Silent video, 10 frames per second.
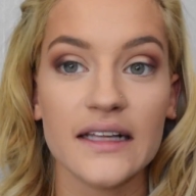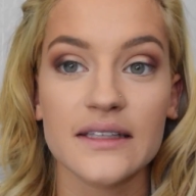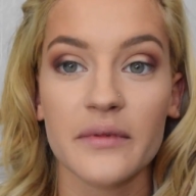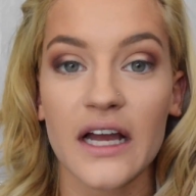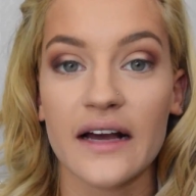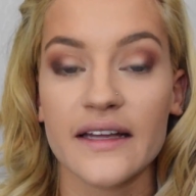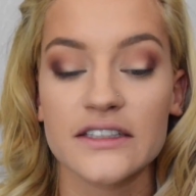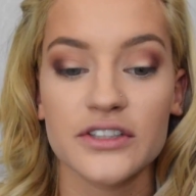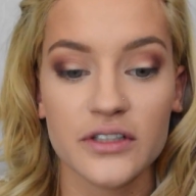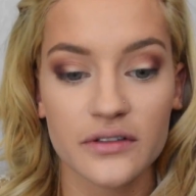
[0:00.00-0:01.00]
it's something I
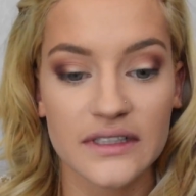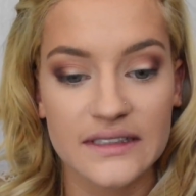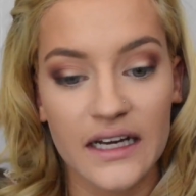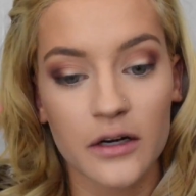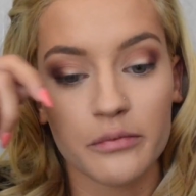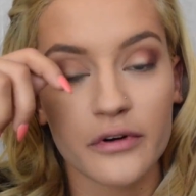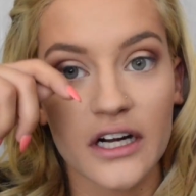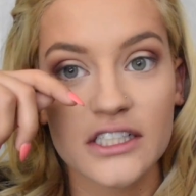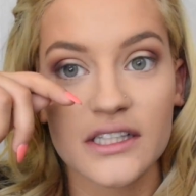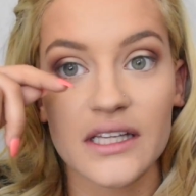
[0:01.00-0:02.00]
like to do is kind of
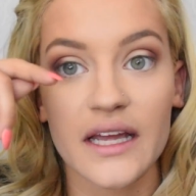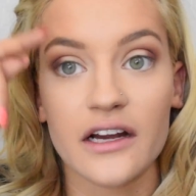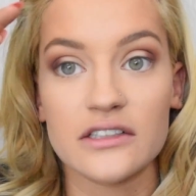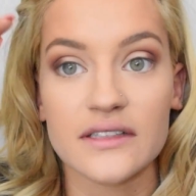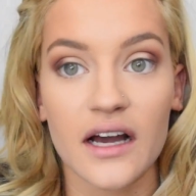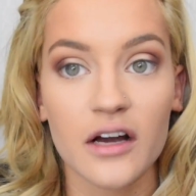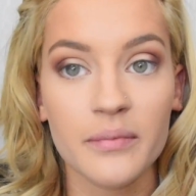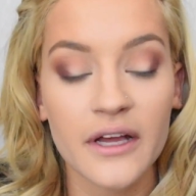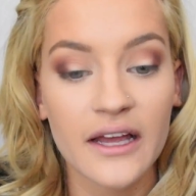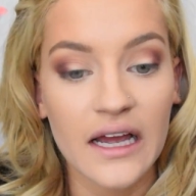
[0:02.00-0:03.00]
brush the hairs
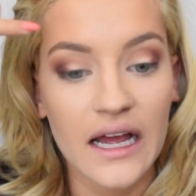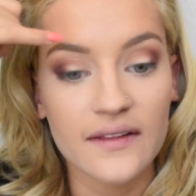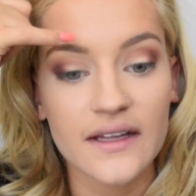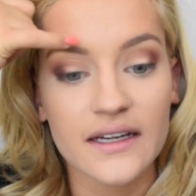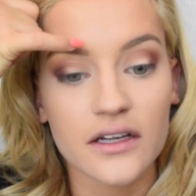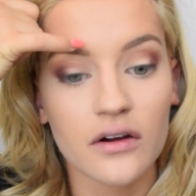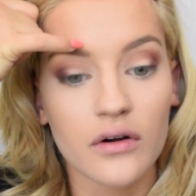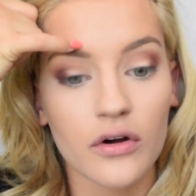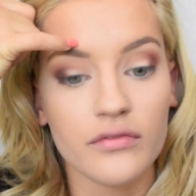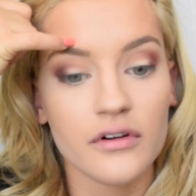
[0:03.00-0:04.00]
up and then
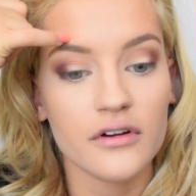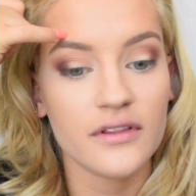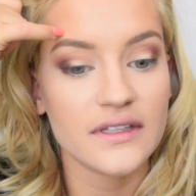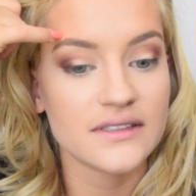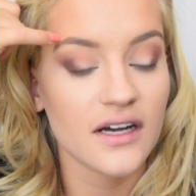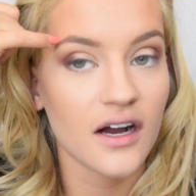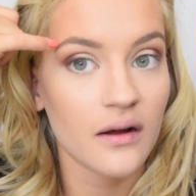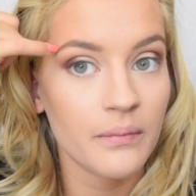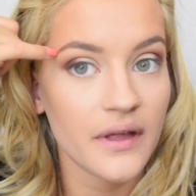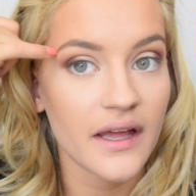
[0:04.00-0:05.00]
go over the
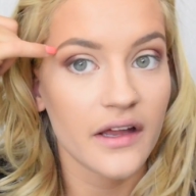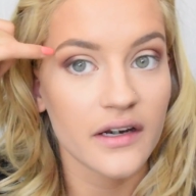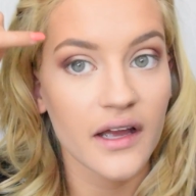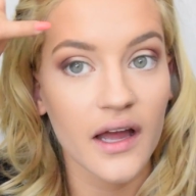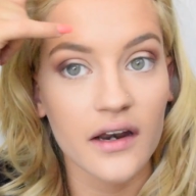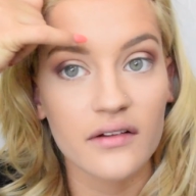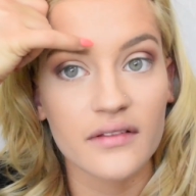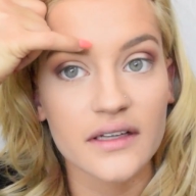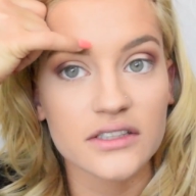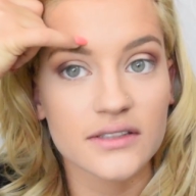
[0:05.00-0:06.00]
top and kind of
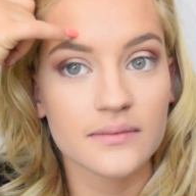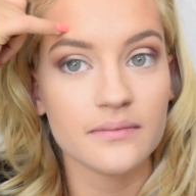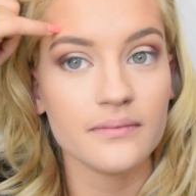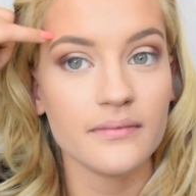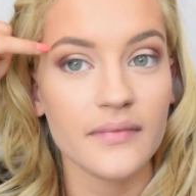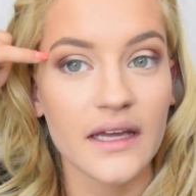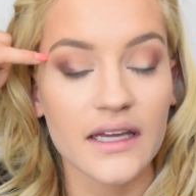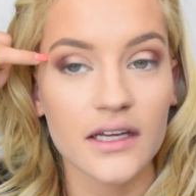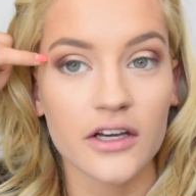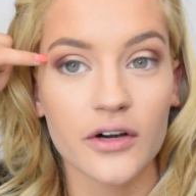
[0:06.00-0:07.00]
like just
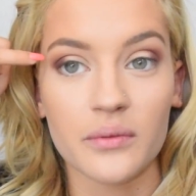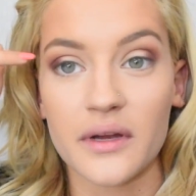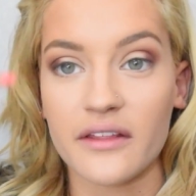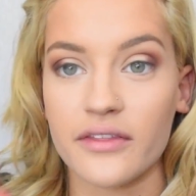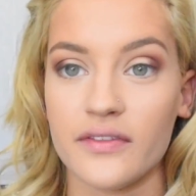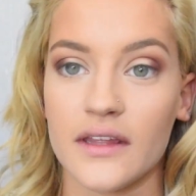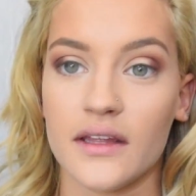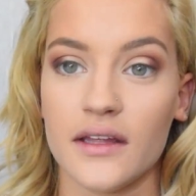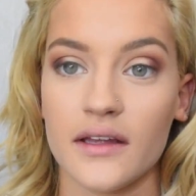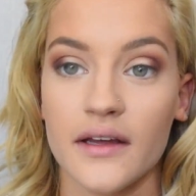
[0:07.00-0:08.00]
make it go with
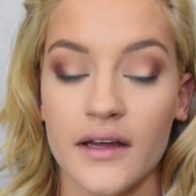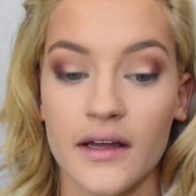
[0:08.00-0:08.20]
the